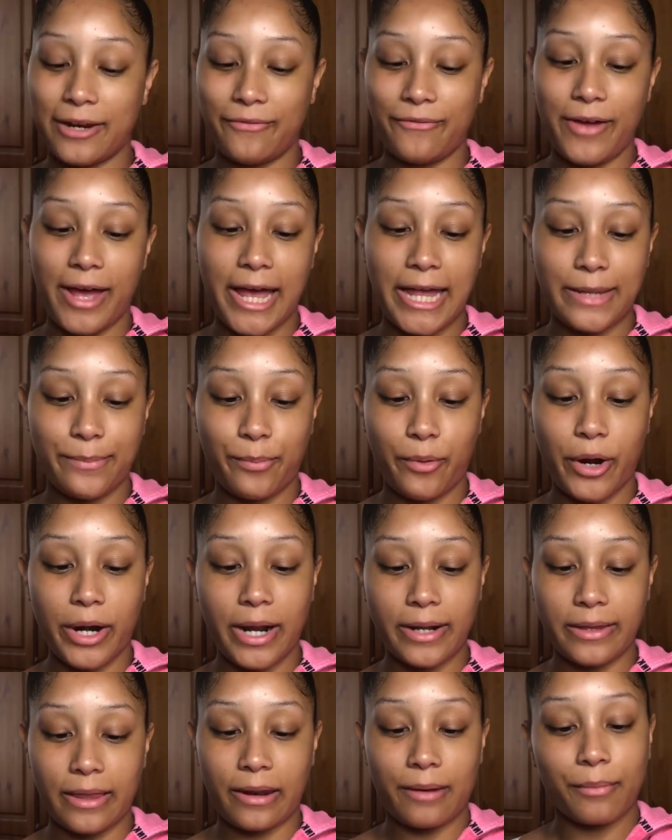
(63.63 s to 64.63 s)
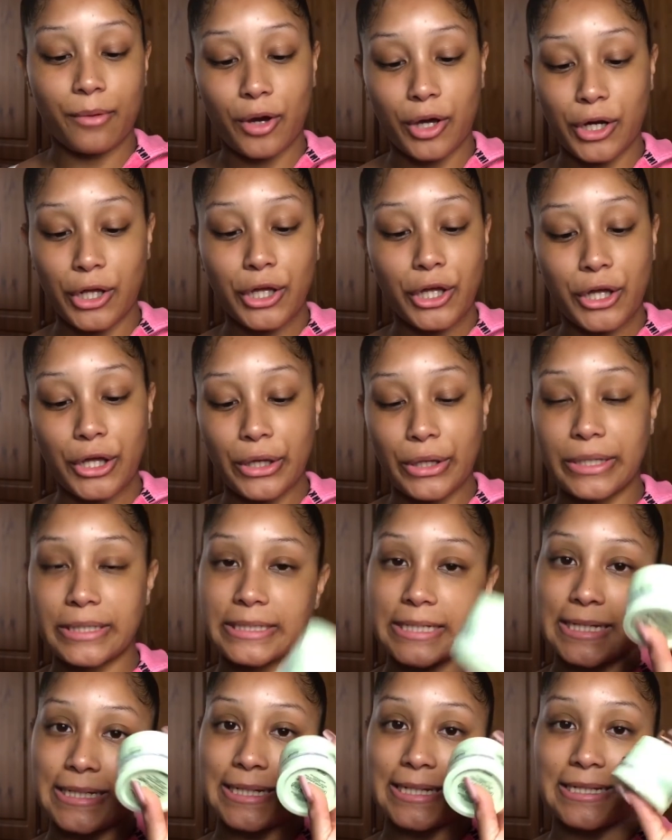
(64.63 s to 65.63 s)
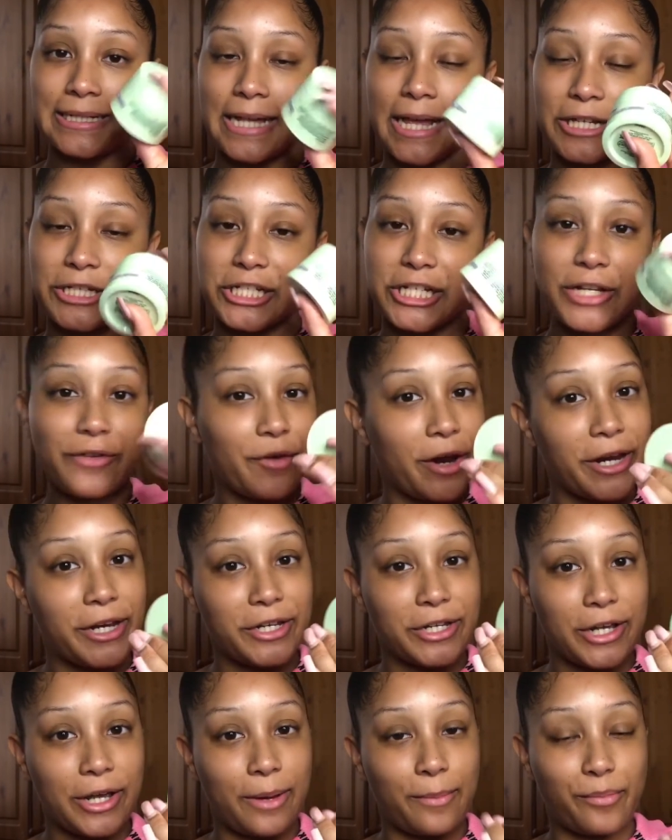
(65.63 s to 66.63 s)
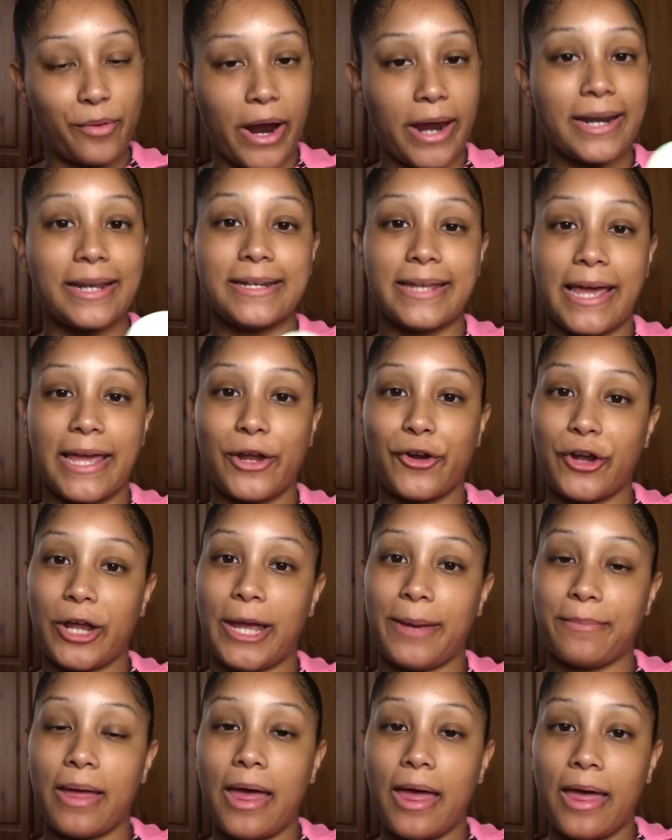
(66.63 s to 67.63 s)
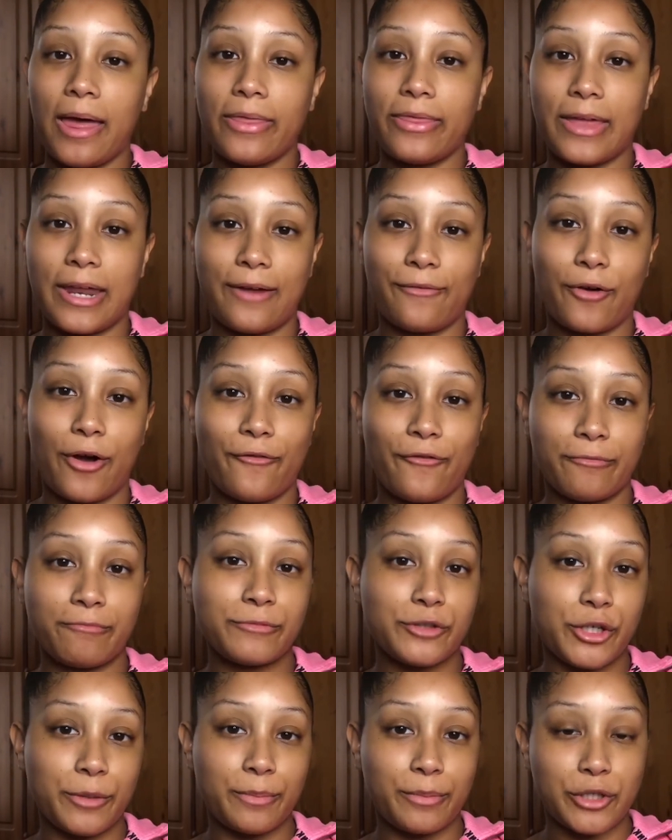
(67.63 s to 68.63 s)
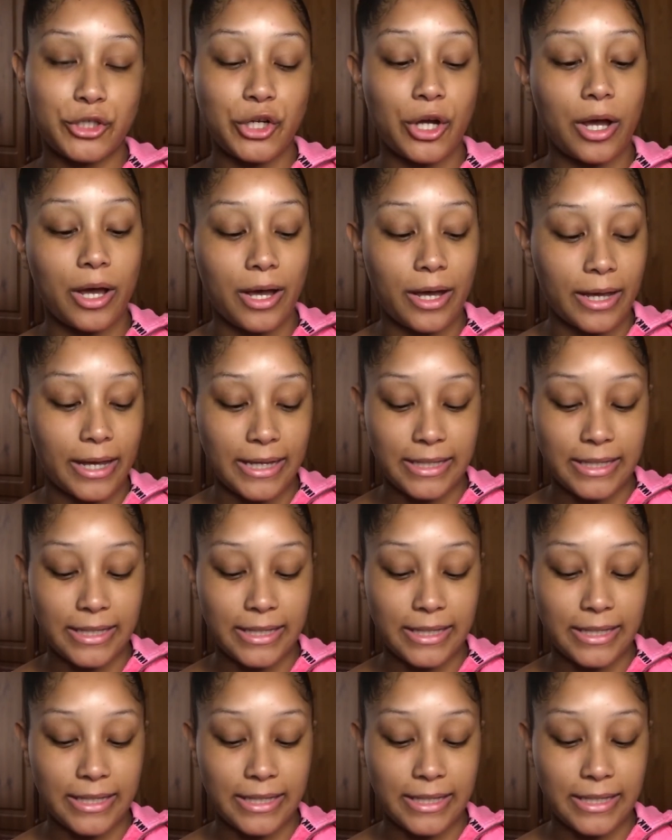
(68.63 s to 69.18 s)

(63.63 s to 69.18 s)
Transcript: first product that I'm going to use is Naturally Radiant Brightening Day Cream that I've got from Superdrug.